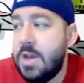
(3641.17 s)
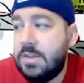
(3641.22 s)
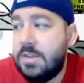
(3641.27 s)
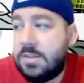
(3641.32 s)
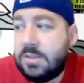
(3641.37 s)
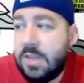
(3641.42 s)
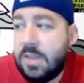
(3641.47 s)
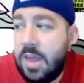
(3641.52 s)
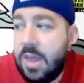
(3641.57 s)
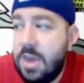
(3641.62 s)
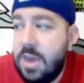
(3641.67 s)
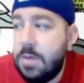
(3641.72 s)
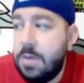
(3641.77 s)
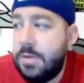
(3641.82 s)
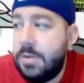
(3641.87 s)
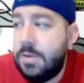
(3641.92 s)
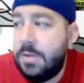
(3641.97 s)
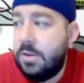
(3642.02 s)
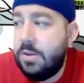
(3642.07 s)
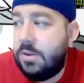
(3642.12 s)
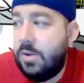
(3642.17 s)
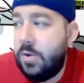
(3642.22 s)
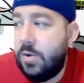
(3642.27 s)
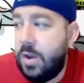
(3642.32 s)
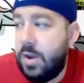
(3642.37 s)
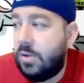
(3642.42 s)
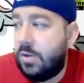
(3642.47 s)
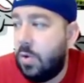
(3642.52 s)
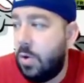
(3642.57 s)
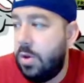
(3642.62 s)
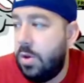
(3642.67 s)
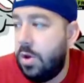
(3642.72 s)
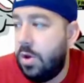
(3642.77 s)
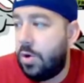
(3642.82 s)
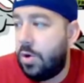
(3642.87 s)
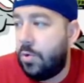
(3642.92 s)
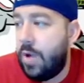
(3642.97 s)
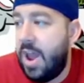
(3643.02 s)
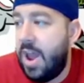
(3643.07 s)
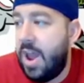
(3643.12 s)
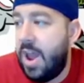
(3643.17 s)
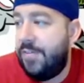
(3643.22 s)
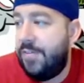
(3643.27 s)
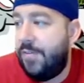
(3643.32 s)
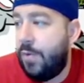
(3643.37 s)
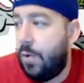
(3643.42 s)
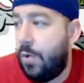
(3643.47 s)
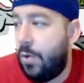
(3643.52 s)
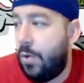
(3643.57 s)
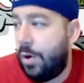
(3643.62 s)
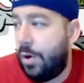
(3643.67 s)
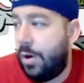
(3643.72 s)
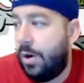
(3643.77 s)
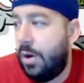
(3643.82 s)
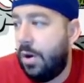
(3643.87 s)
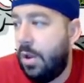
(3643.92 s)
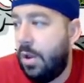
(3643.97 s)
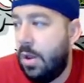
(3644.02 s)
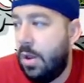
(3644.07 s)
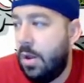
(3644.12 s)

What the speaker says: slammed into a Toyota Rav4.